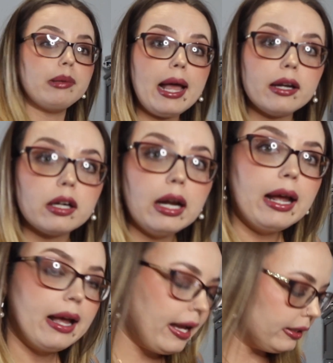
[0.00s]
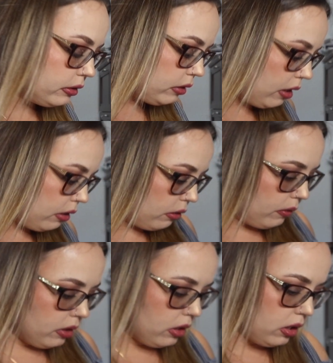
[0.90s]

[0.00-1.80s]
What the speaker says: planner. And so,